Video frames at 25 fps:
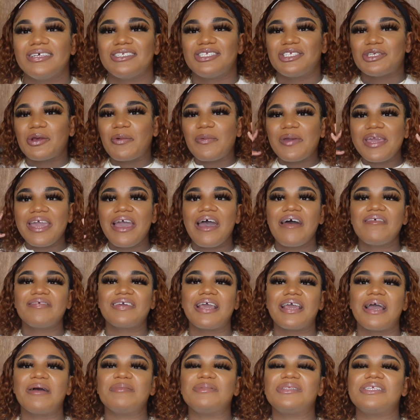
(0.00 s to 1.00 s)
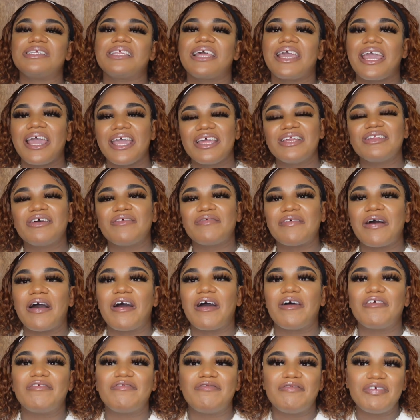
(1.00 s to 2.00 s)
So we have come to the end of
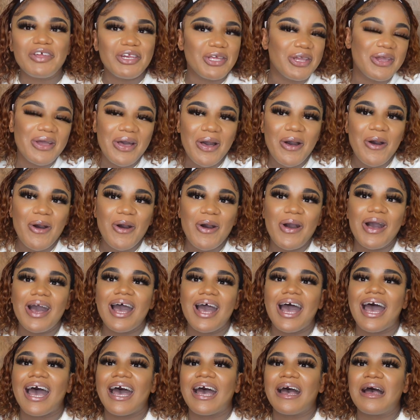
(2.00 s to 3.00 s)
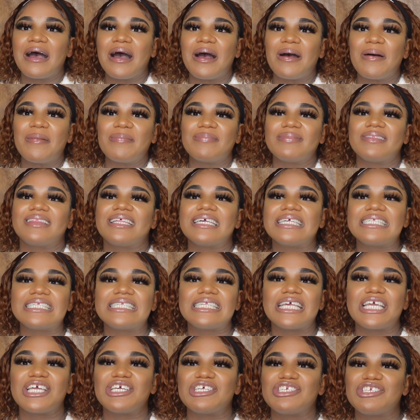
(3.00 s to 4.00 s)
our video. This
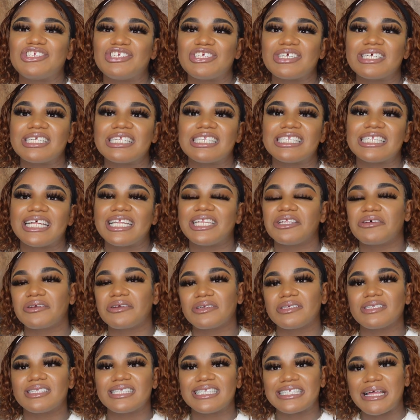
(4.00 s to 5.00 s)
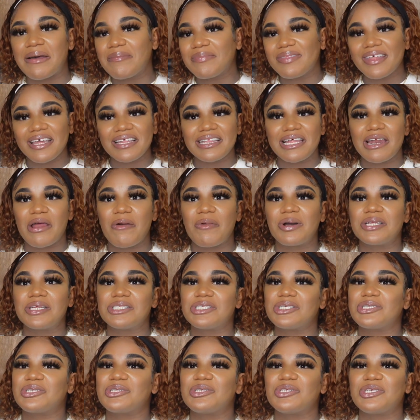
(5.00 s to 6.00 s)
is just a little something that I
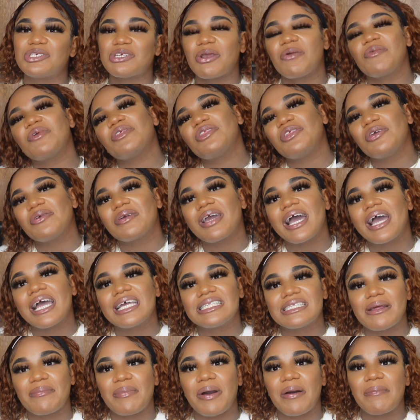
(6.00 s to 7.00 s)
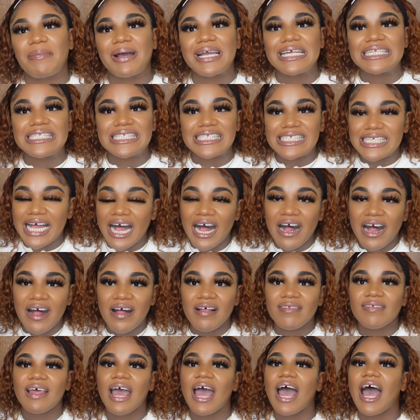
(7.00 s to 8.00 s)
wanted to share with you guys about
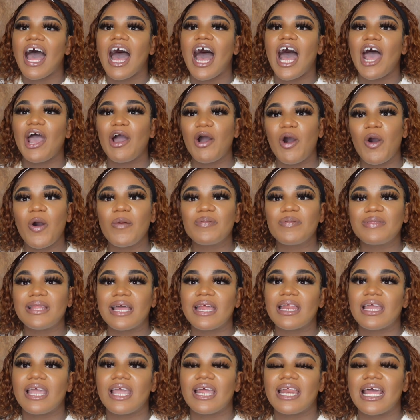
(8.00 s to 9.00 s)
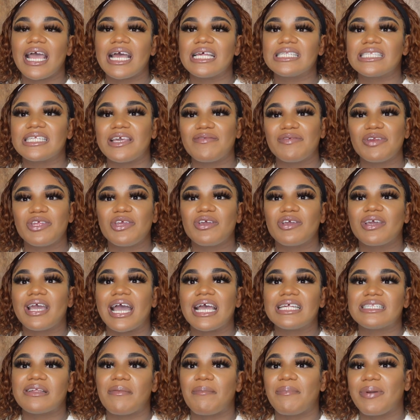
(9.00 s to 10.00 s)
myself. I hope that it has given you
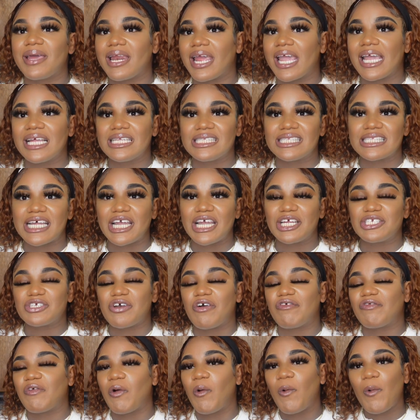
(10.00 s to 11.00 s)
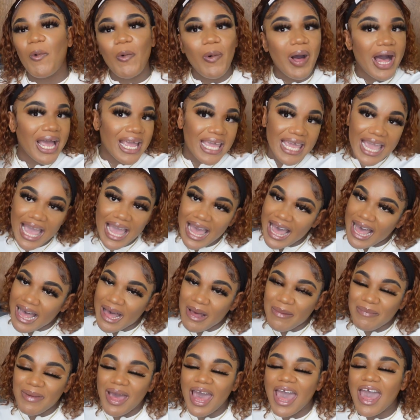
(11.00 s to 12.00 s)
guys a better insight of who I
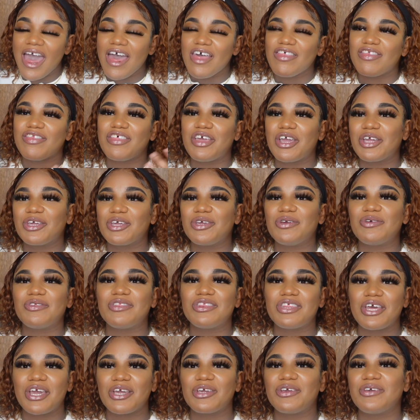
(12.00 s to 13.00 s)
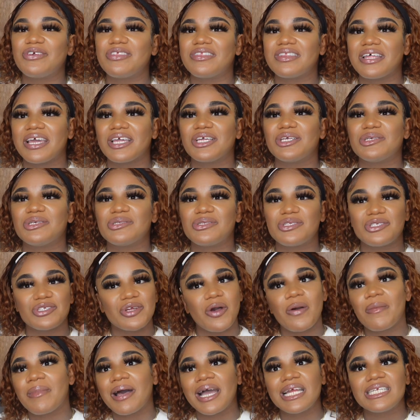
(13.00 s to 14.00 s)
am. Thank you, thank you, thank you
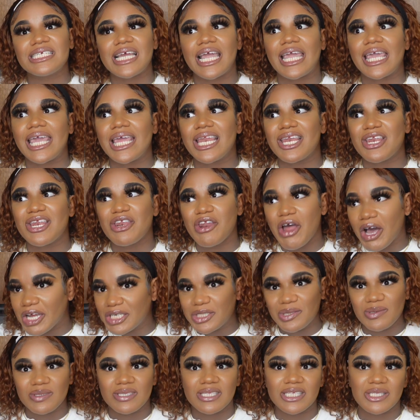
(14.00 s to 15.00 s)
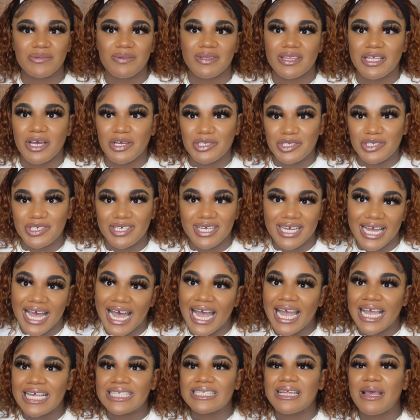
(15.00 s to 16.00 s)
so much. I cannot do this without you
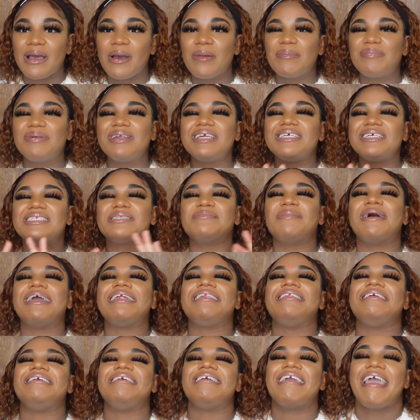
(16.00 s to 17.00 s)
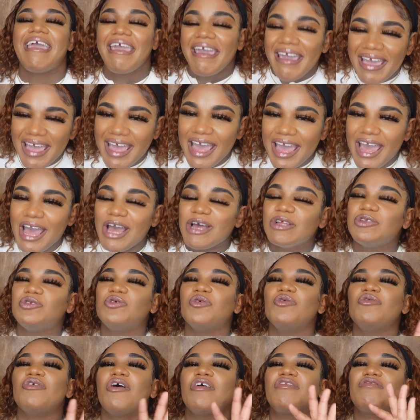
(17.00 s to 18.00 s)
guys. Please, my dear,
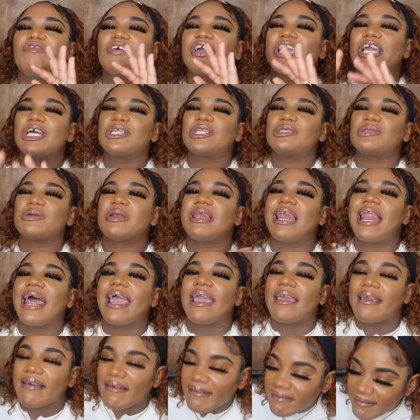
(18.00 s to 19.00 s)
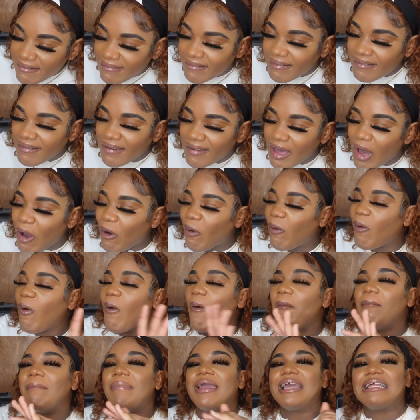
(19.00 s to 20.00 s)
do not forget to like,
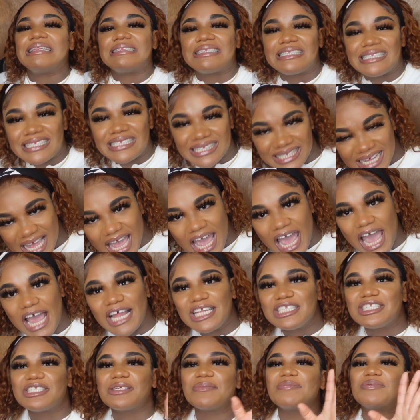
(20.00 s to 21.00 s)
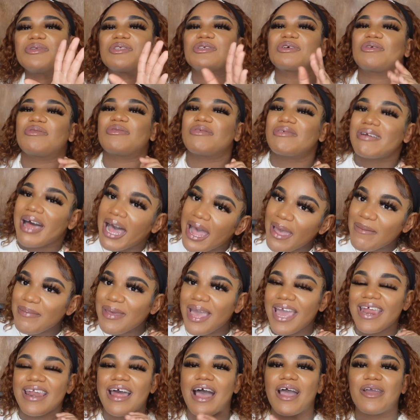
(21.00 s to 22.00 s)
comment, and subscribe.
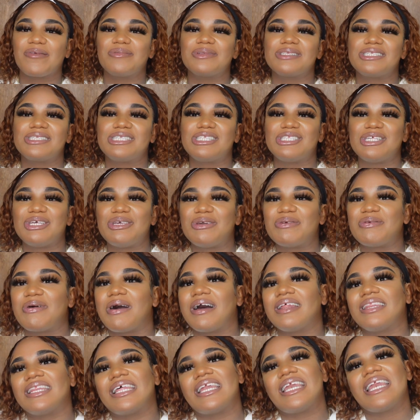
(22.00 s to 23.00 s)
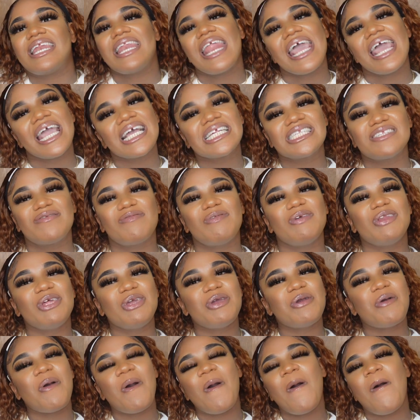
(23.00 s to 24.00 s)
And I will see you on the next
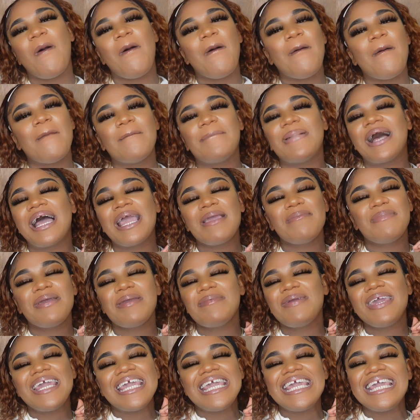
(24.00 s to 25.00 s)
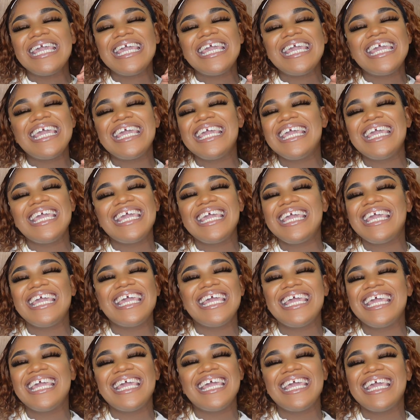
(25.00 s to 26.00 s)
video. Bye,
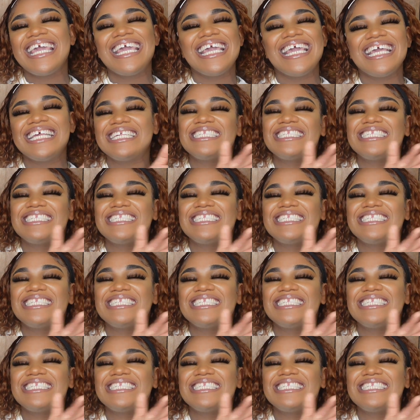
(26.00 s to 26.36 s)
babies.